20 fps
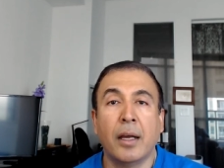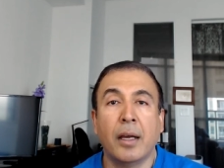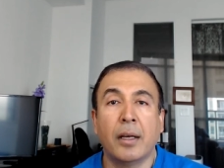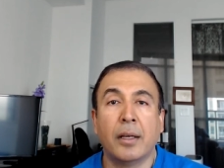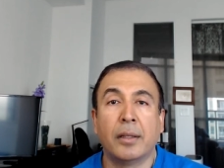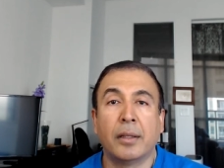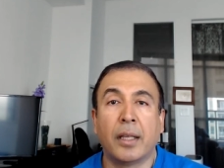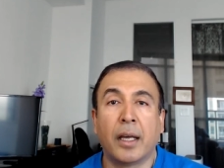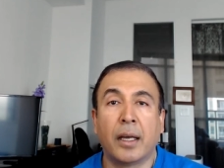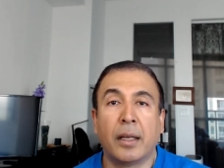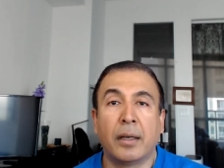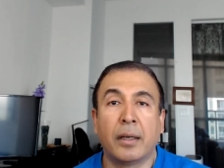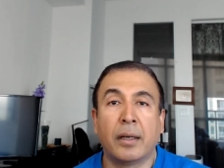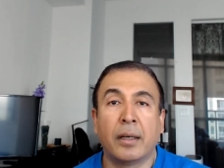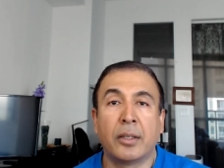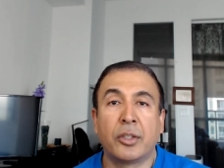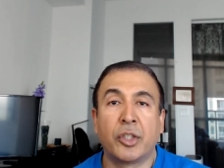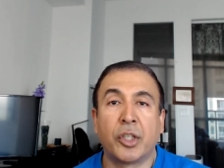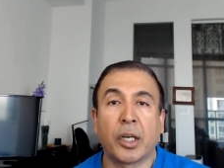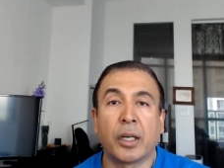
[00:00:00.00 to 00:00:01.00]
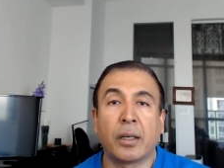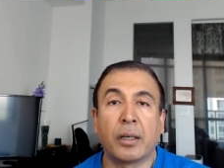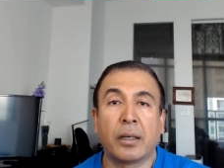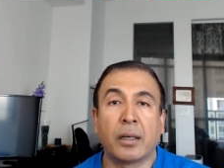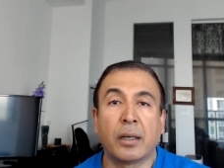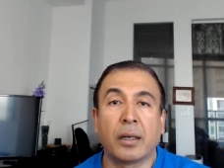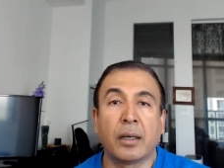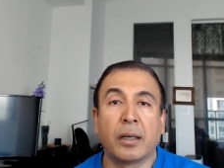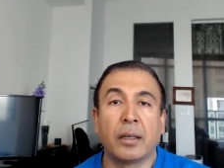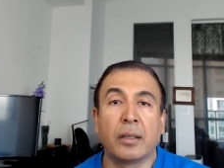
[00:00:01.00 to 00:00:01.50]
then check
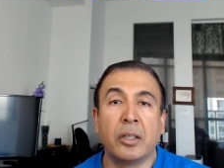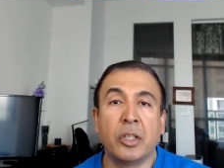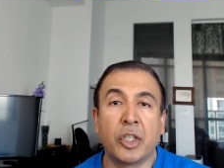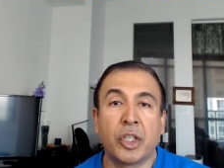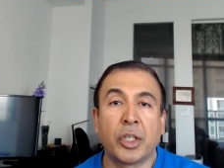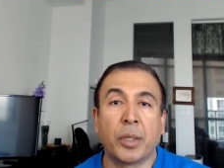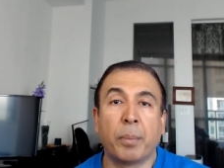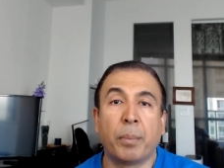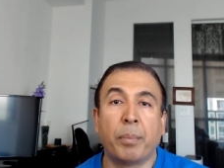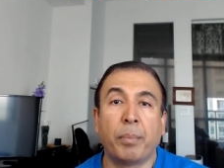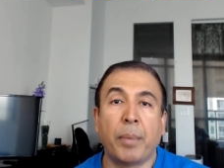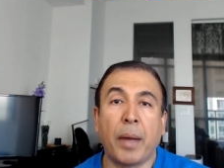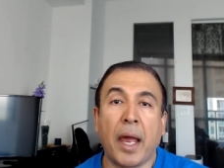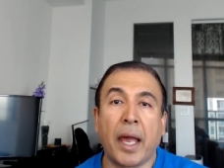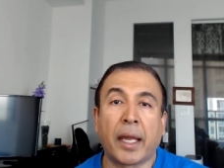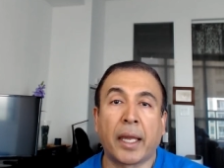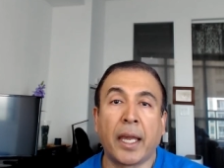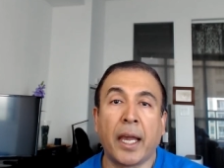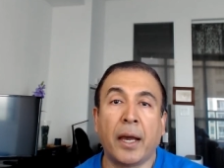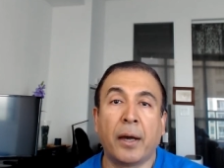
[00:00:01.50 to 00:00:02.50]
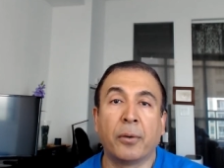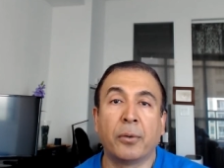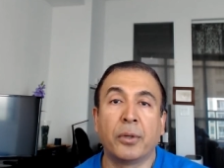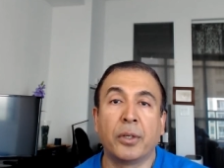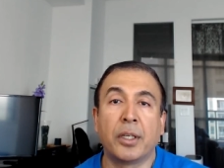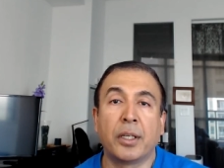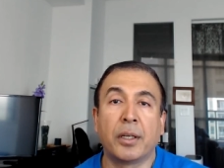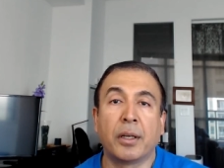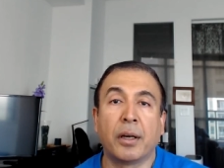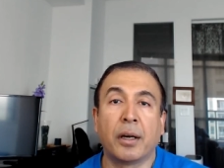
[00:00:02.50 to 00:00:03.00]
each
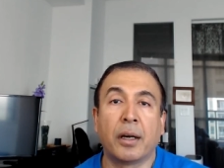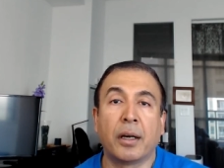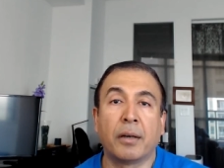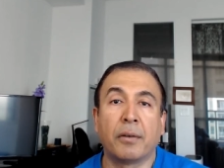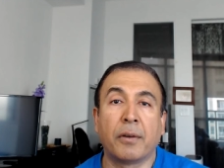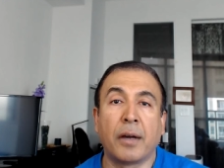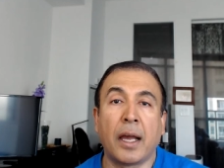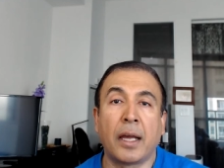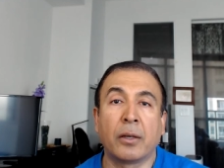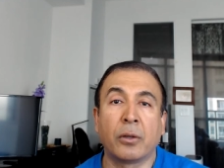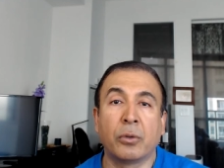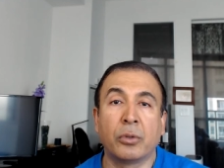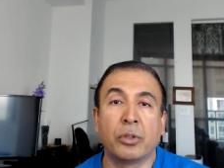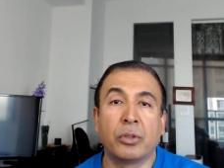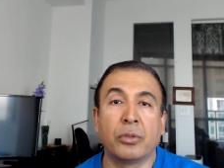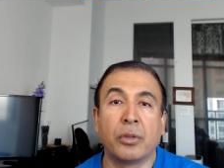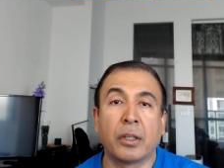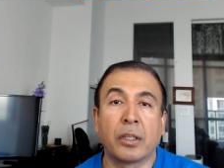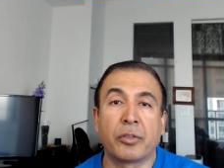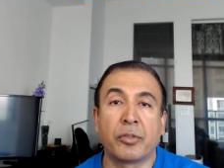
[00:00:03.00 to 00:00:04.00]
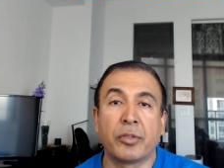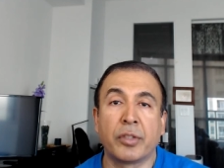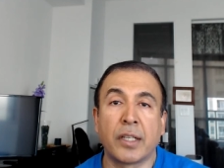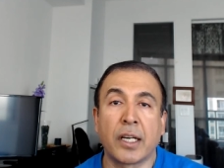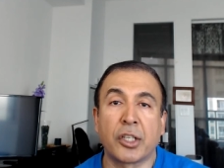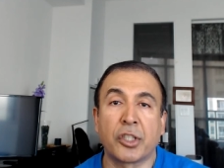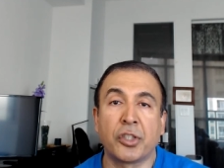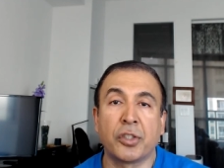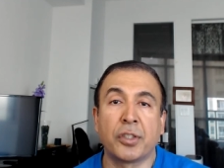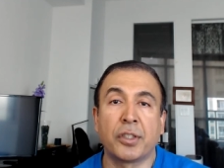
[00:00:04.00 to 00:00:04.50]
account and go through all the
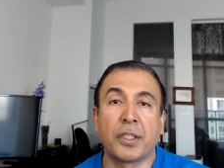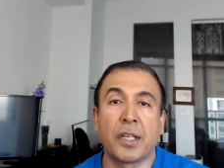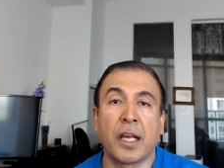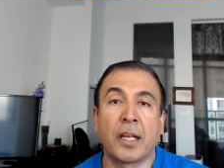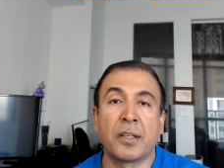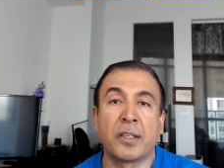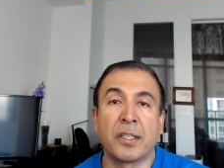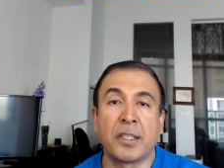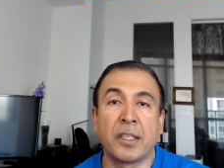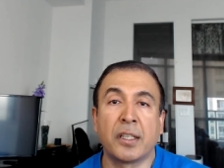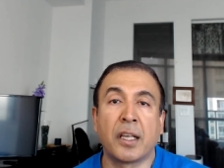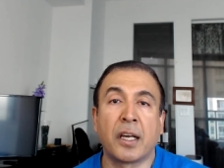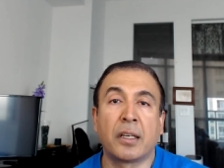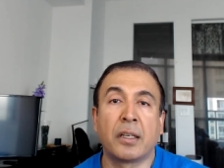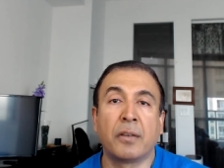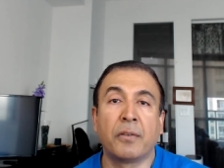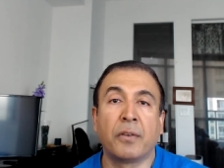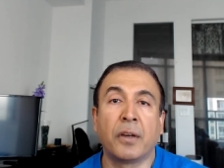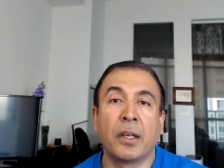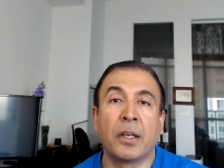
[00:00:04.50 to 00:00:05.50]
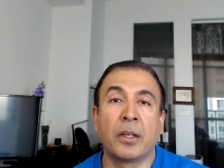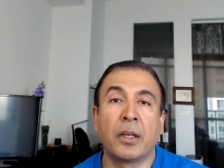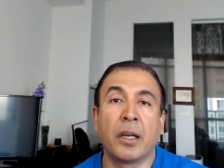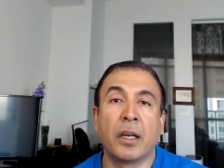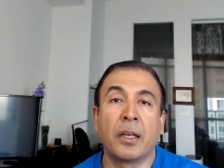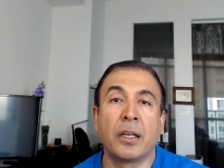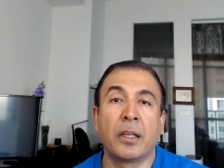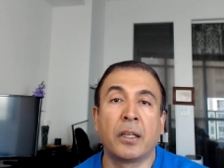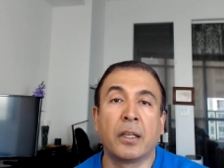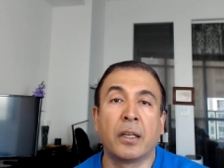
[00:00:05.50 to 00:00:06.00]
transactions and see that
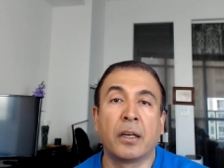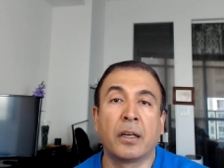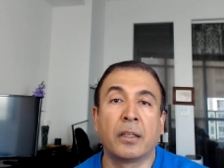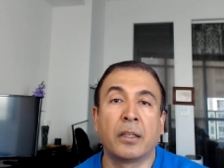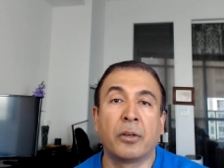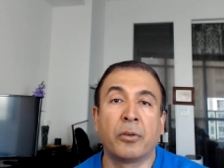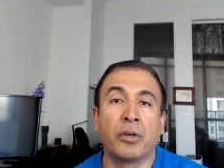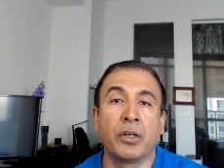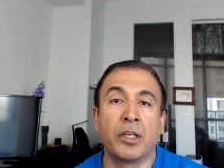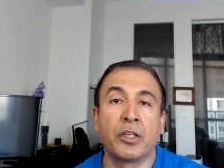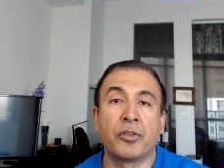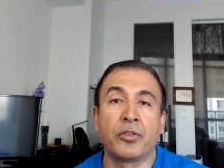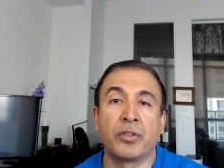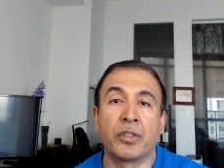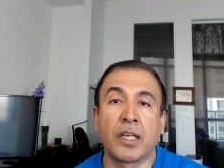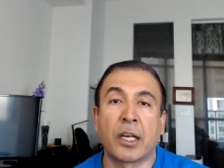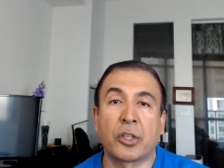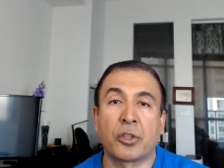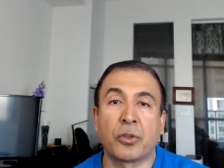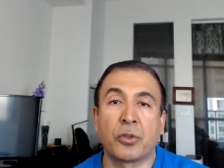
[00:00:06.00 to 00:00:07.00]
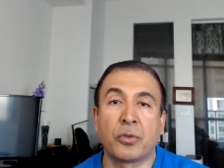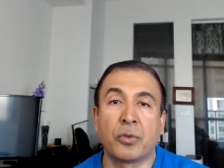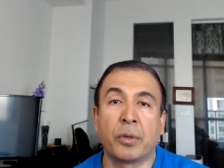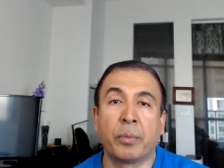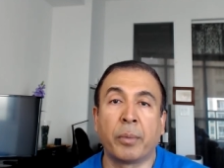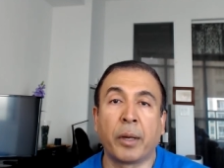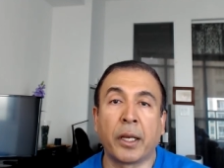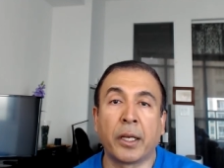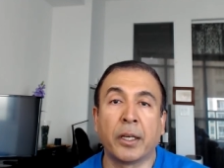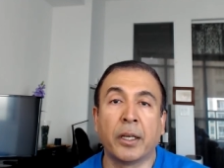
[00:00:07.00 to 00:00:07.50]
if there were any transactions were
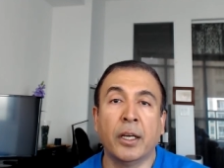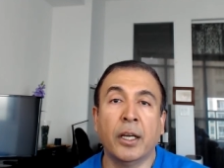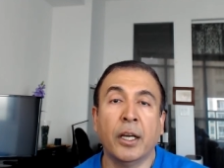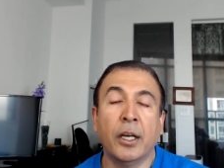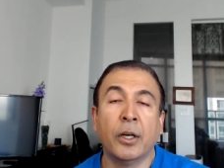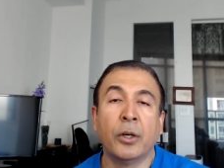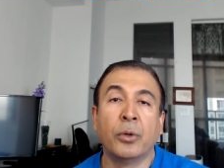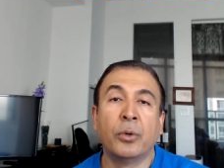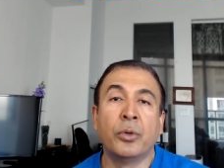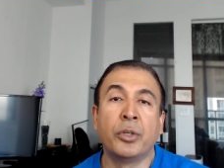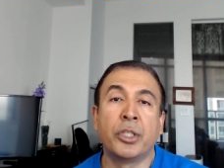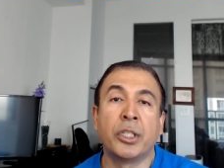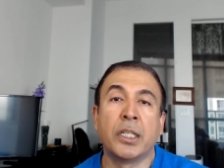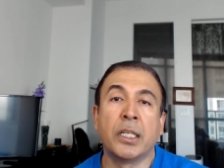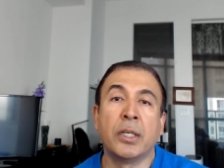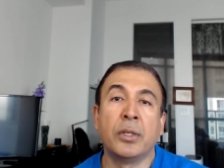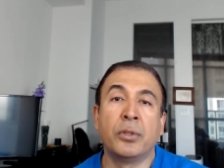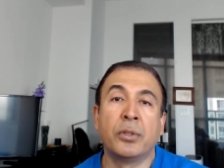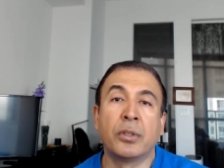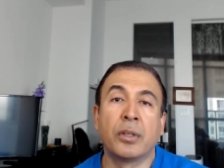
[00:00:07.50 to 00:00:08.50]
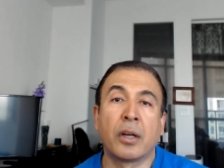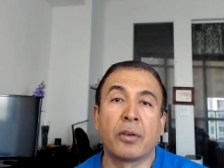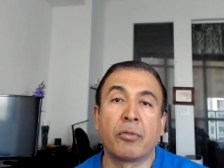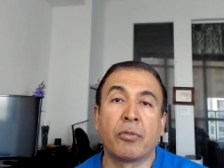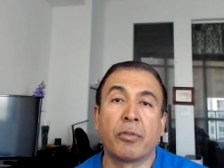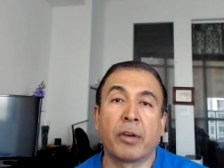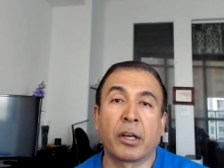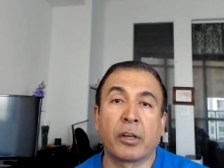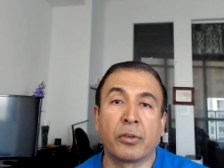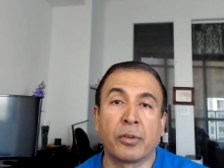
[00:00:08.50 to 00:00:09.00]
made which you do not
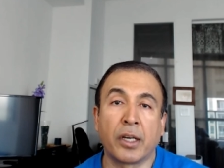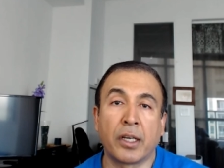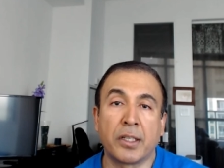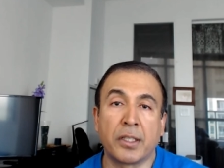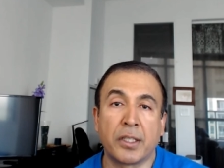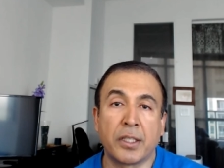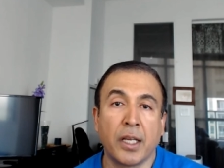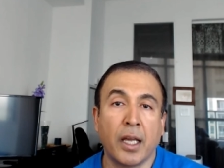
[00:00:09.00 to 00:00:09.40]
recognize.